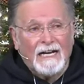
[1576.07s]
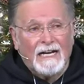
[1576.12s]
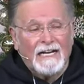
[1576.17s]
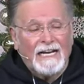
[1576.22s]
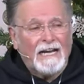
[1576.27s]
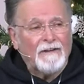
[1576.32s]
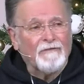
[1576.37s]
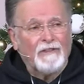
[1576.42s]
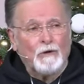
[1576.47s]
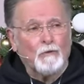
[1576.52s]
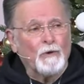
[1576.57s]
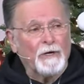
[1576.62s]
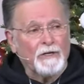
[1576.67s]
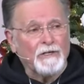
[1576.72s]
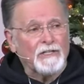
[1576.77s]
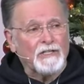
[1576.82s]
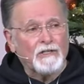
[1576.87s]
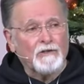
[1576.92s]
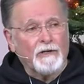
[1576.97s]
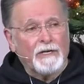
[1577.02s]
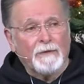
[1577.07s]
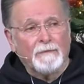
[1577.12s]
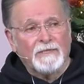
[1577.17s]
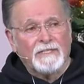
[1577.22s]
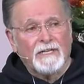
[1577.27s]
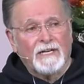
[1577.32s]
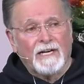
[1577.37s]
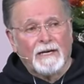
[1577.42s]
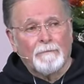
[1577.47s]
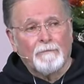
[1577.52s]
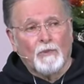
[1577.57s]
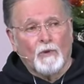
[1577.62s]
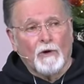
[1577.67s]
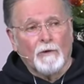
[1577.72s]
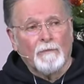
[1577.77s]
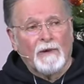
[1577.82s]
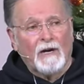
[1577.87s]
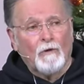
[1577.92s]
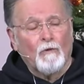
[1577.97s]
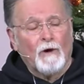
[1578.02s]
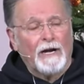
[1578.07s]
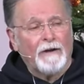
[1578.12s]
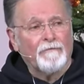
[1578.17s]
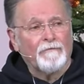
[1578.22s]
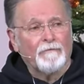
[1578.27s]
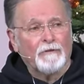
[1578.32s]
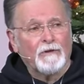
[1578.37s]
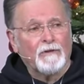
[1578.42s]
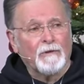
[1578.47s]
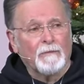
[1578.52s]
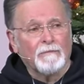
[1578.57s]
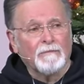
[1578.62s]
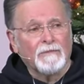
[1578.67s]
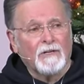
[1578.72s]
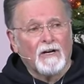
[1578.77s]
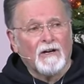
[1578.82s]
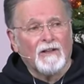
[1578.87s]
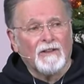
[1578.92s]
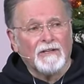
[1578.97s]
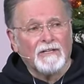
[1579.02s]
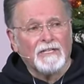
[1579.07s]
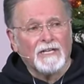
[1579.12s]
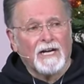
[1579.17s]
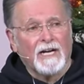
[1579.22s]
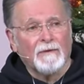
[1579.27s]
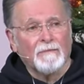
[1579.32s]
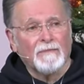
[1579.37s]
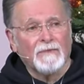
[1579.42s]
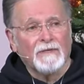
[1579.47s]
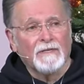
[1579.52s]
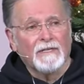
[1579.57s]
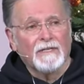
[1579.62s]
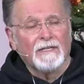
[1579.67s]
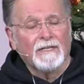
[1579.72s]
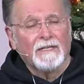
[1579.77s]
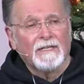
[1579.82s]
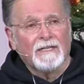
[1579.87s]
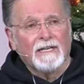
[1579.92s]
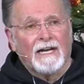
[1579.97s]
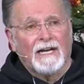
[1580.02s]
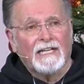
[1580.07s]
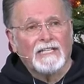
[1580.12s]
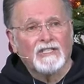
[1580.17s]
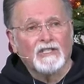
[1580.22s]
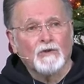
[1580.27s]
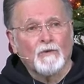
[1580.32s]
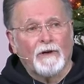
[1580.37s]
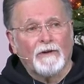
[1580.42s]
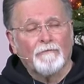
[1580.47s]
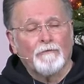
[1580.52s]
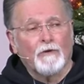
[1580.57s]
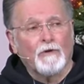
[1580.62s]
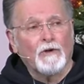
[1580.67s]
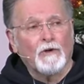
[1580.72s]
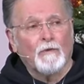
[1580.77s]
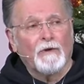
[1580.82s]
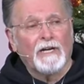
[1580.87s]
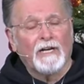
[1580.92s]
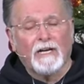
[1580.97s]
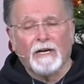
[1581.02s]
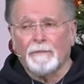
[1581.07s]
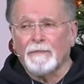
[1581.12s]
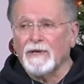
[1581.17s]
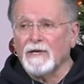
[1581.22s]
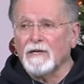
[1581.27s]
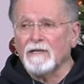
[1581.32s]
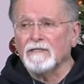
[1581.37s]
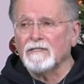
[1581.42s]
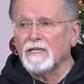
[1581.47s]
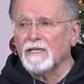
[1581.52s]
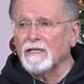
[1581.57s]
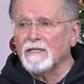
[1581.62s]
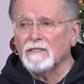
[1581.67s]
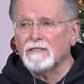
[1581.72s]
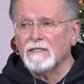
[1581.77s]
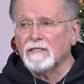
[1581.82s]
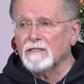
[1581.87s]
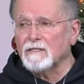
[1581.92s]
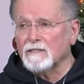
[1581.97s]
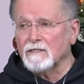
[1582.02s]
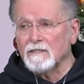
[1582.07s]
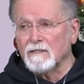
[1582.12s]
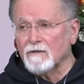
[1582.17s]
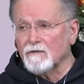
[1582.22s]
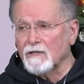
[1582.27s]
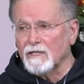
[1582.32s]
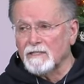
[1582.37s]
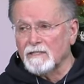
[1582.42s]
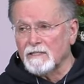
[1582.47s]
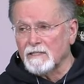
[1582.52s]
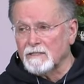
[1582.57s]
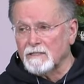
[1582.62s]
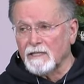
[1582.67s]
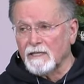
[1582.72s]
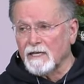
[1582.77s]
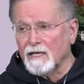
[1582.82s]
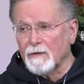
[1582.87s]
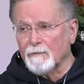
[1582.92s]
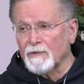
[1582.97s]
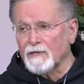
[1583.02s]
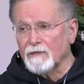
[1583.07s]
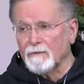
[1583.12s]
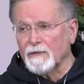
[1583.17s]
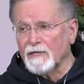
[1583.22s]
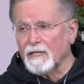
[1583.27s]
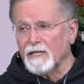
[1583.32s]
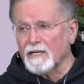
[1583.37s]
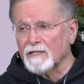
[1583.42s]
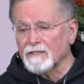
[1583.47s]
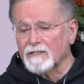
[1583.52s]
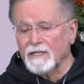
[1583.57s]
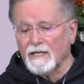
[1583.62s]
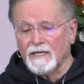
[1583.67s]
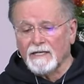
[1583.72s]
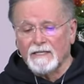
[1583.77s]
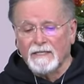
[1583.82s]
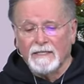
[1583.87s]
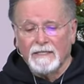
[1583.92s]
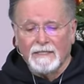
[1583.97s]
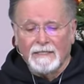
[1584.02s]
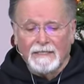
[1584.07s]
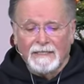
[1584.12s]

I have the weirdest dreams. I bore my wife with them all the time. I just wait for her to wake up and I'll say, This is the craziest thing happened to me last night.